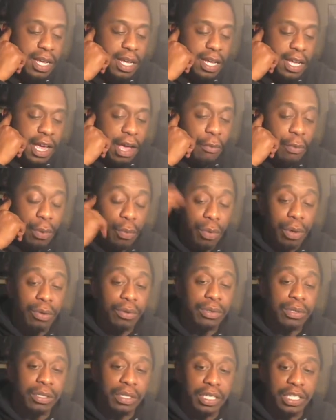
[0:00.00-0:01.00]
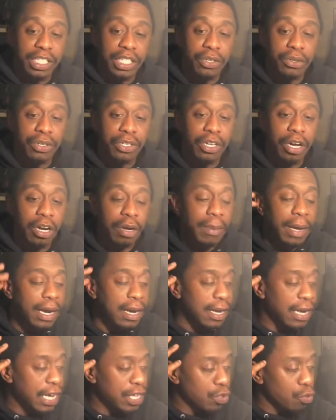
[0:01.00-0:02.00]
and we will continue to talk about it
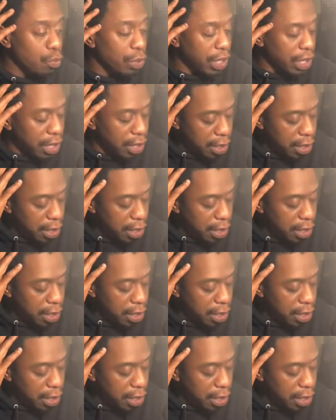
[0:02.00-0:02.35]
next week.